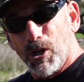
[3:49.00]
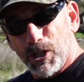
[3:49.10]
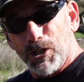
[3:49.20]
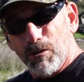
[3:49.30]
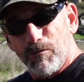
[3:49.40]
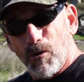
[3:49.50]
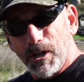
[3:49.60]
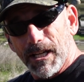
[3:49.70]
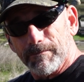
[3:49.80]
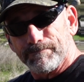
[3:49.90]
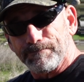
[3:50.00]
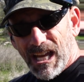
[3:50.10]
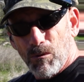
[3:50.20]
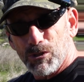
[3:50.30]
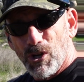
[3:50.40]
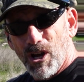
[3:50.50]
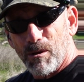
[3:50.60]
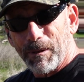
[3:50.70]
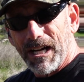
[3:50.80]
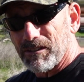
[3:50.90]
going to do for you. Now we'll talk
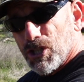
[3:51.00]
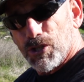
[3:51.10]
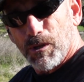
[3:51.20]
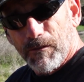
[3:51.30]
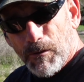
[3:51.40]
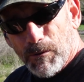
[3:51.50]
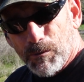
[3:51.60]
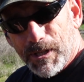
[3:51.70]
about shooting from the